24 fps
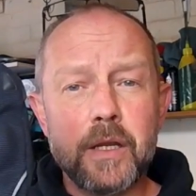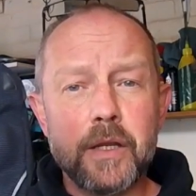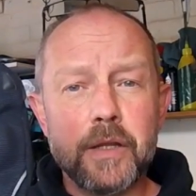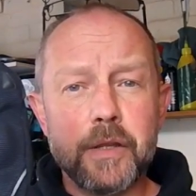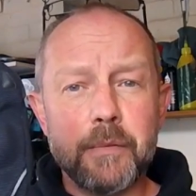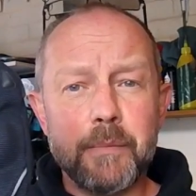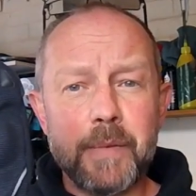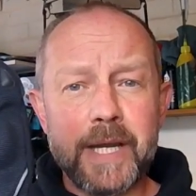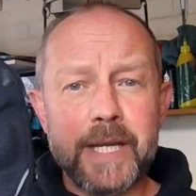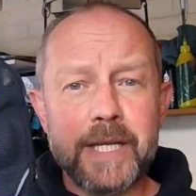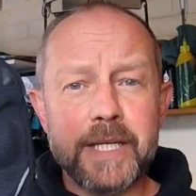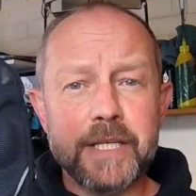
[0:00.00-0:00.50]

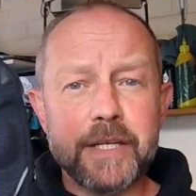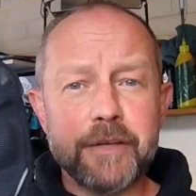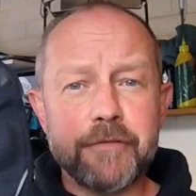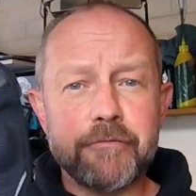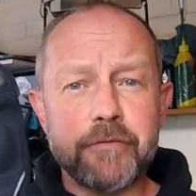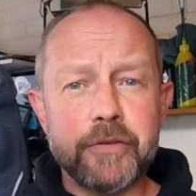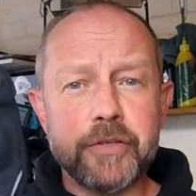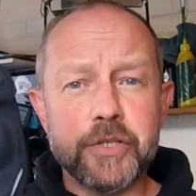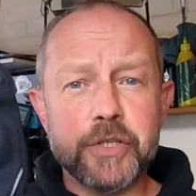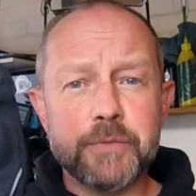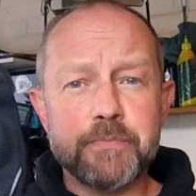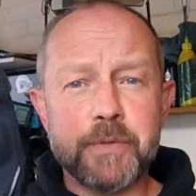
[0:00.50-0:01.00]
The main
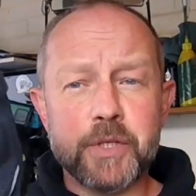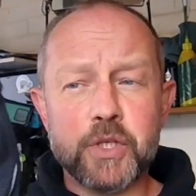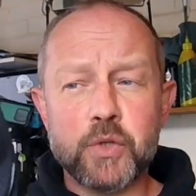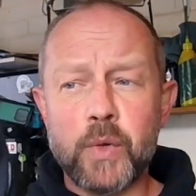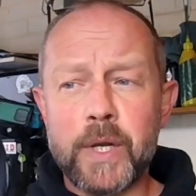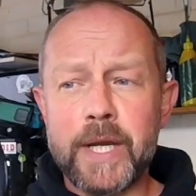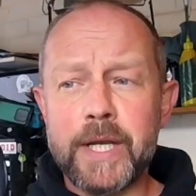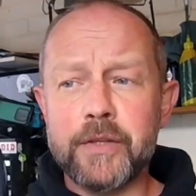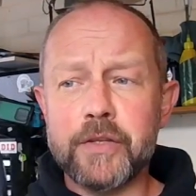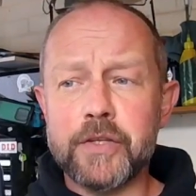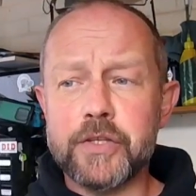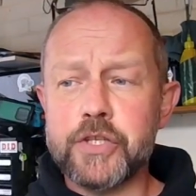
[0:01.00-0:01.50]
difference
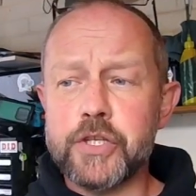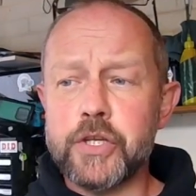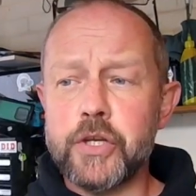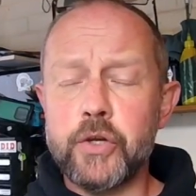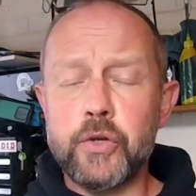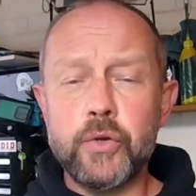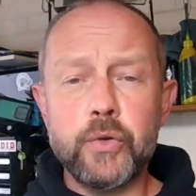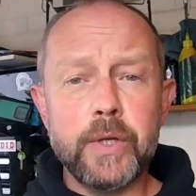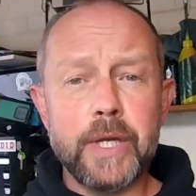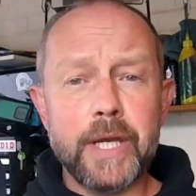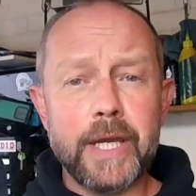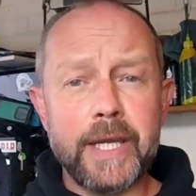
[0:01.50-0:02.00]
between the
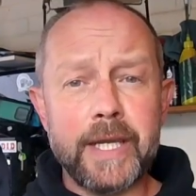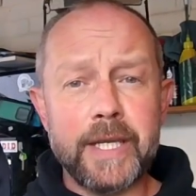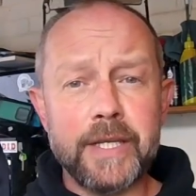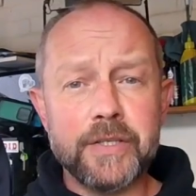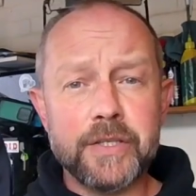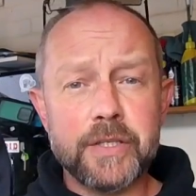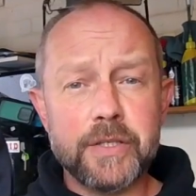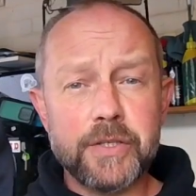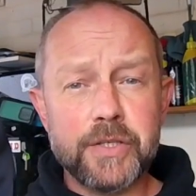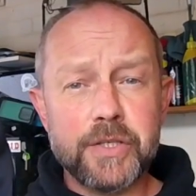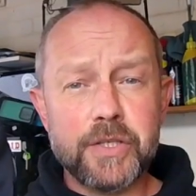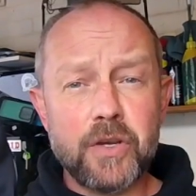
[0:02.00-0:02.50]
two
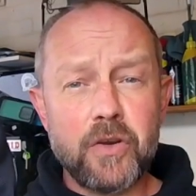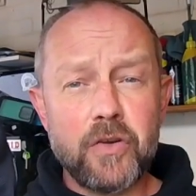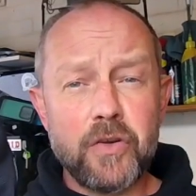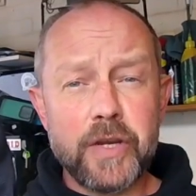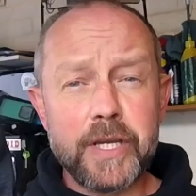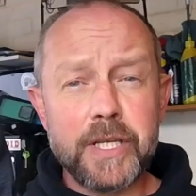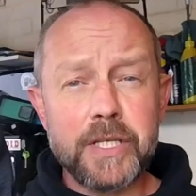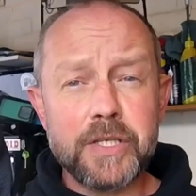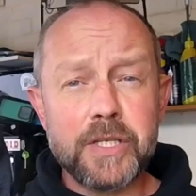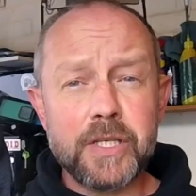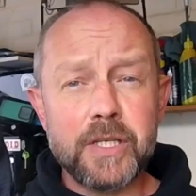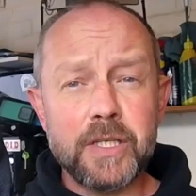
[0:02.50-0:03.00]
is
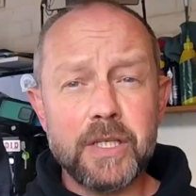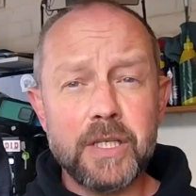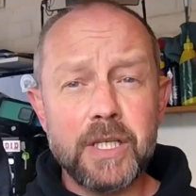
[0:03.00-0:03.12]
size